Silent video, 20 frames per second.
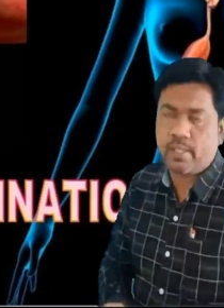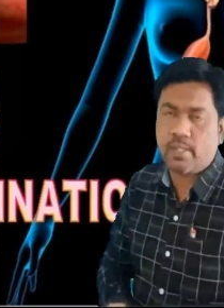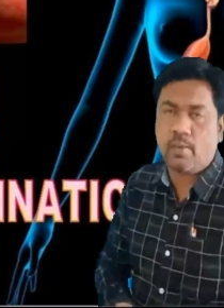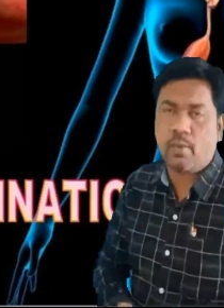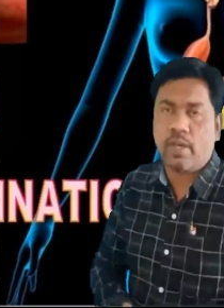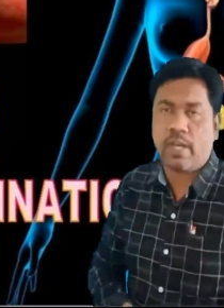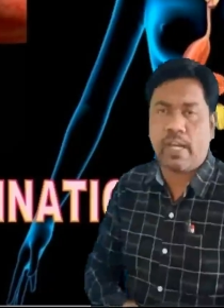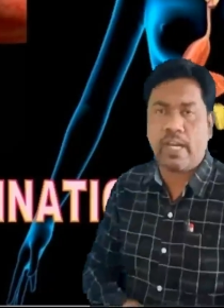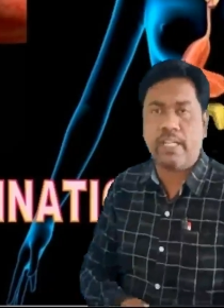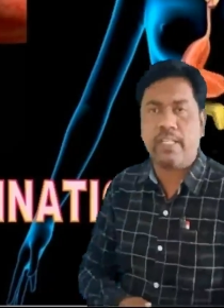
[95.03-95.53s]

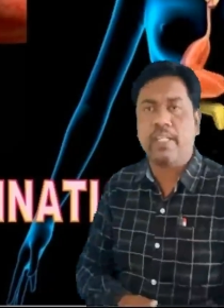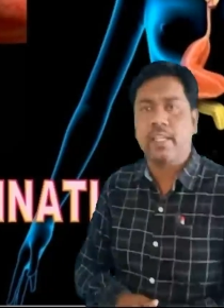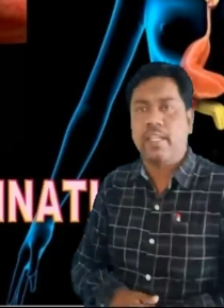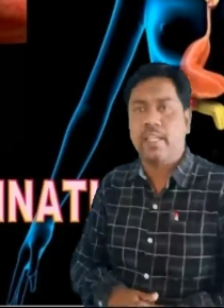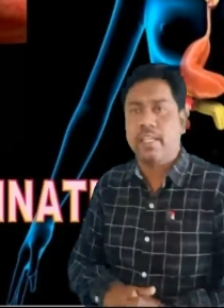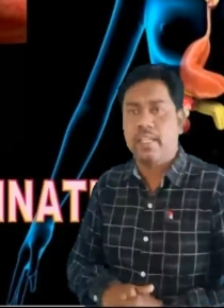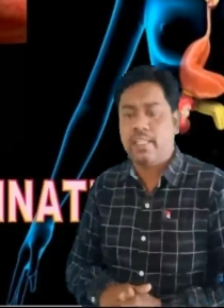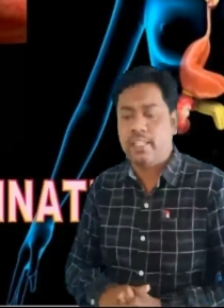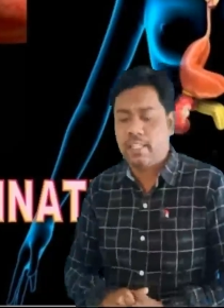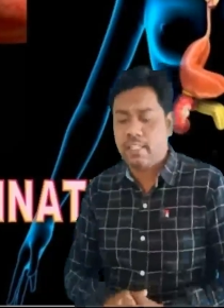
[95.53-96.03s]
Okay,
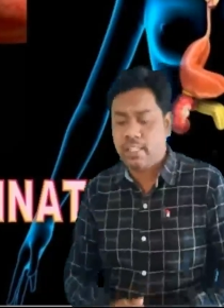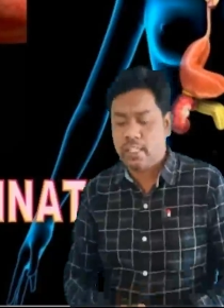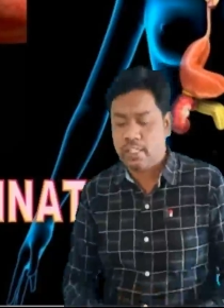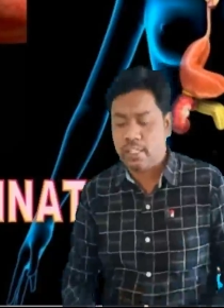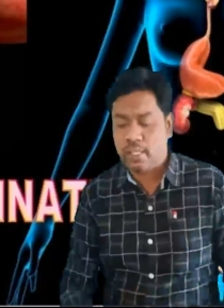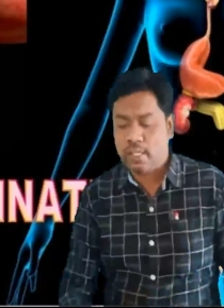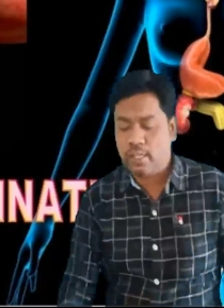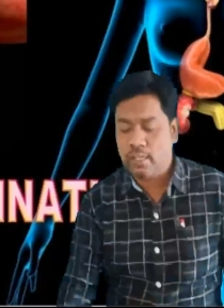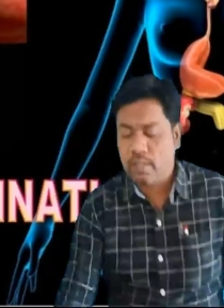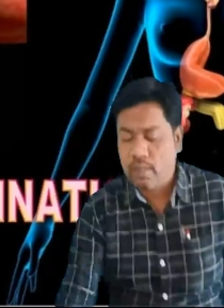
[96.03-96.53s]
right? In this
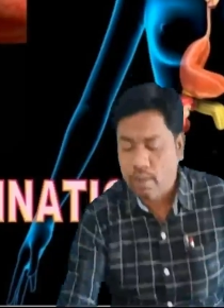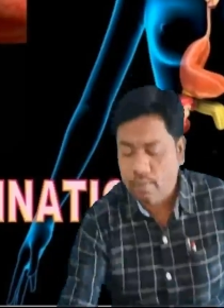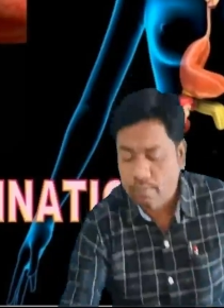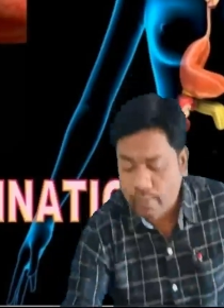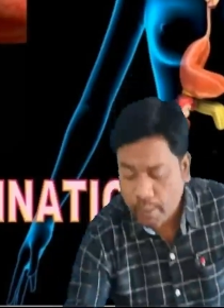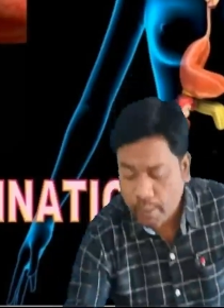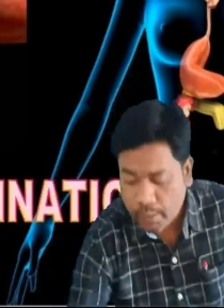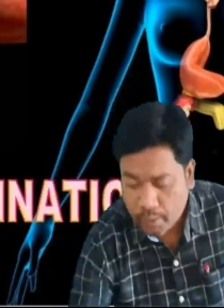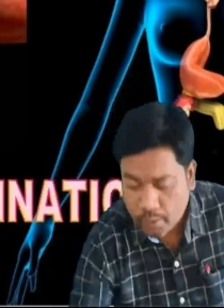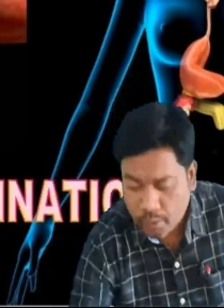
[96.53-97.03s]
session we
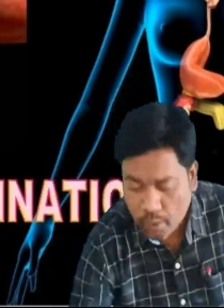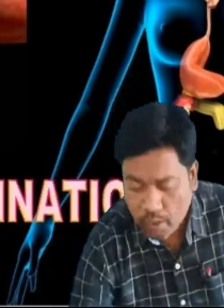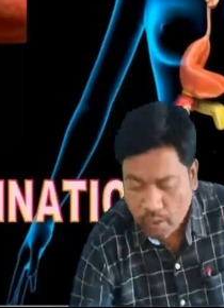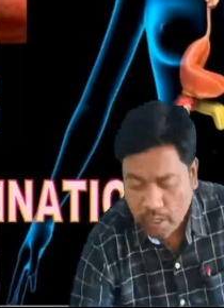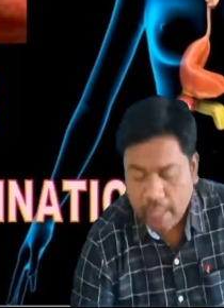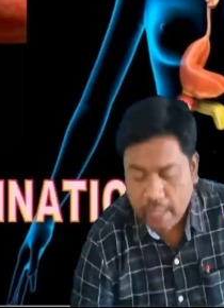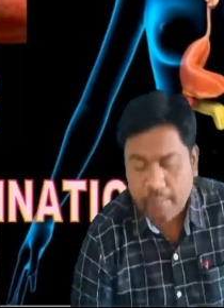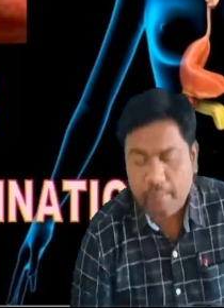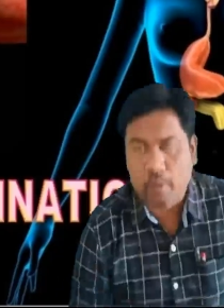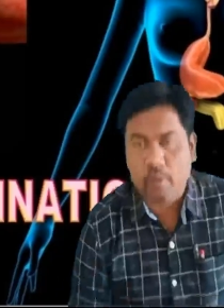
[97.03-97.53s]
have to
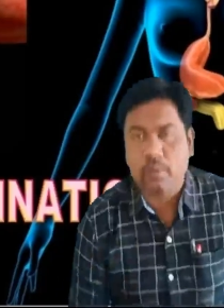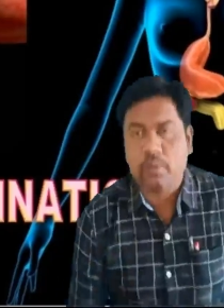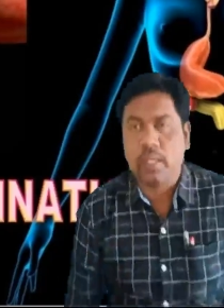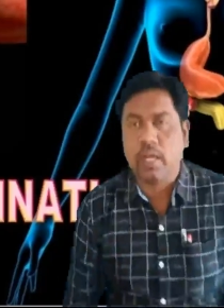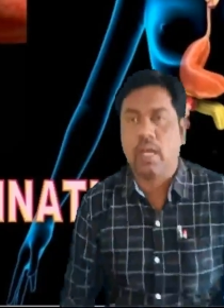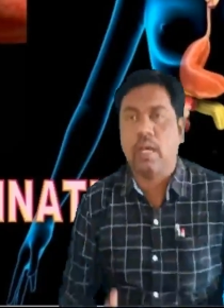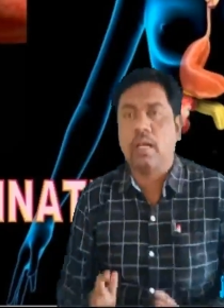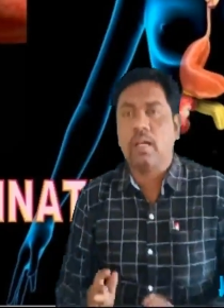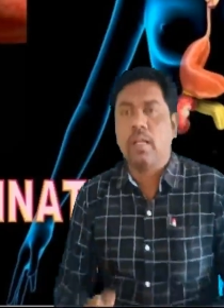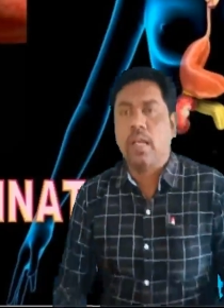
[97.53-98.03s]
talk about
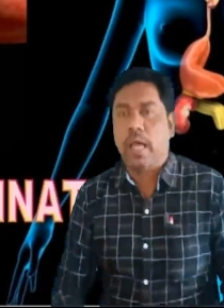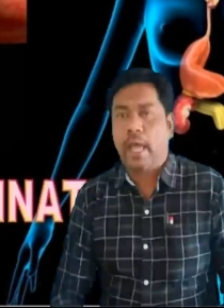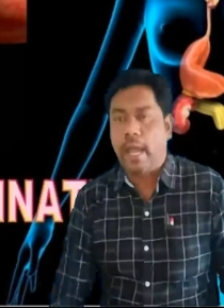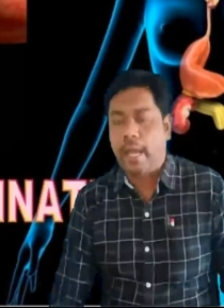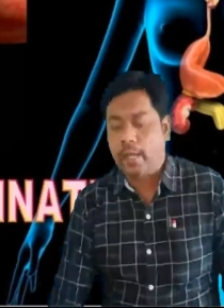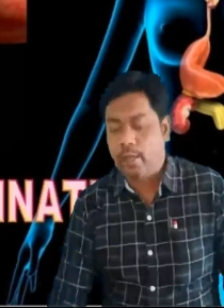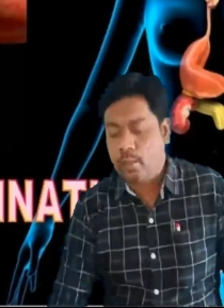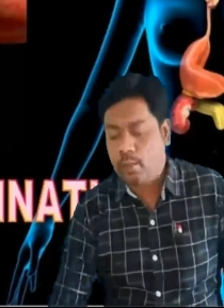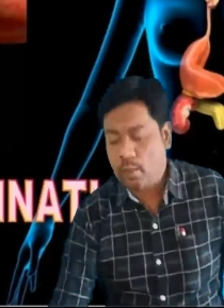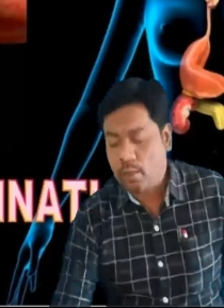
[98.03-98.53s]
the
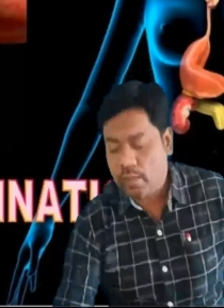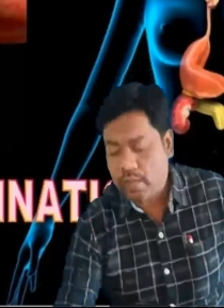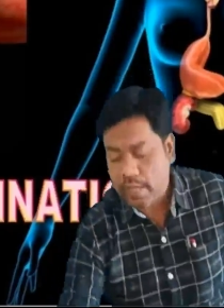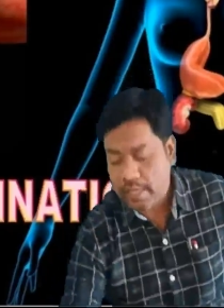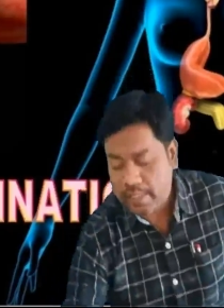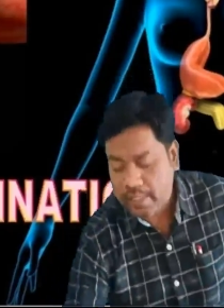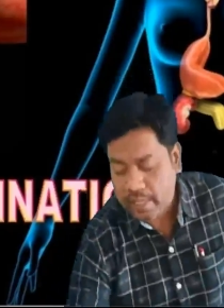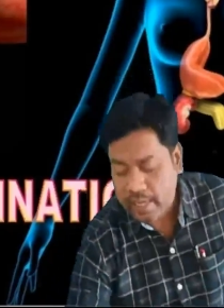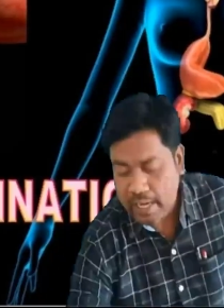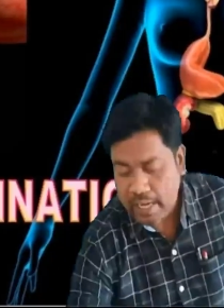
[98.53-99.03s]

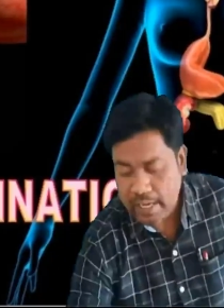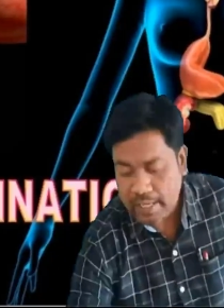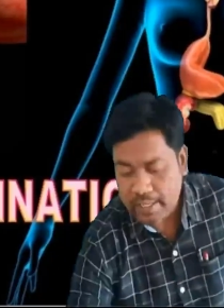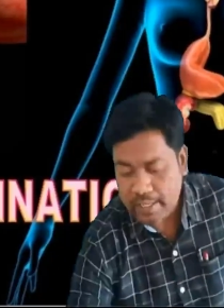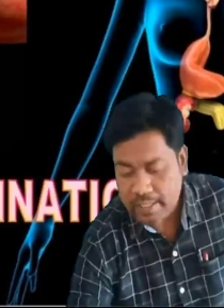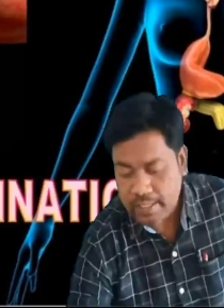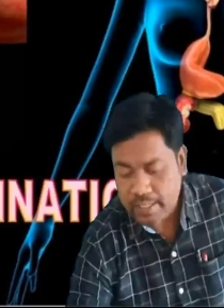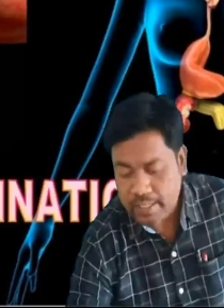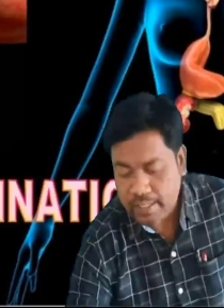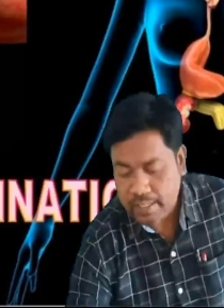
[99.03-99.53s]
endocrine
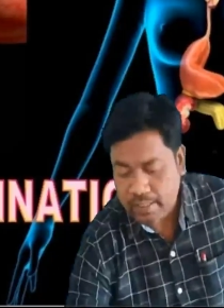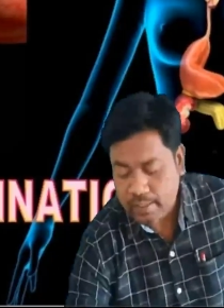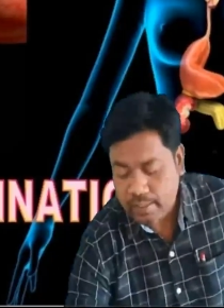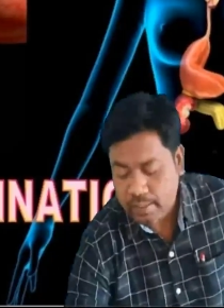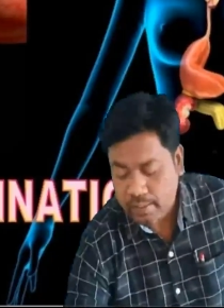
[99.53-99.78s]
glands,